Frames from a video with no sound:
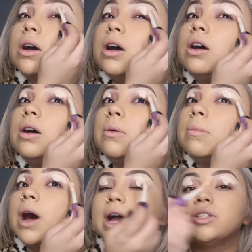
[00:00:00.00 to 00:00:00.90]

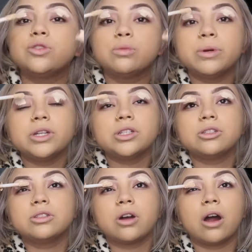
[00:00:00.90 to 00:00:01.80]
I do put
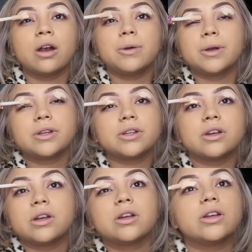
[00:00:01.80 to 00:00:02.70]
Tarte
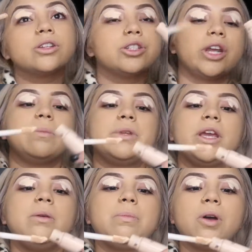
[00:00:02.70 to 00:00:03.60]
Shape
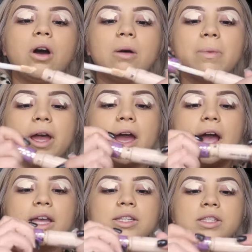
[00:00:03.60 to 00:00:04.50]
Tape on my
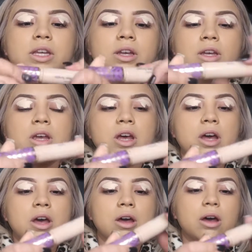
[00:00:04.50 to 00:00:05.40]
eyes.
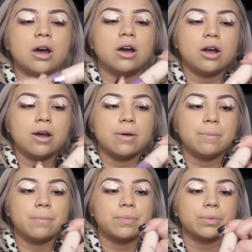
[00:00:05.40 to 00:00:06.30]

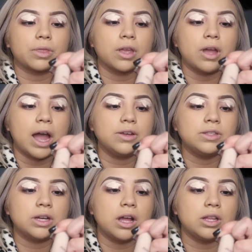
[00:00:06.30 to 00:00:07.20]
I use
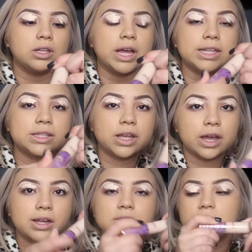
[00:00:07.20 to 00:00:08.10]
the color Light
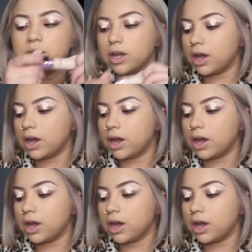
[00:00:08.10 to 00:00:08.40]
Sand,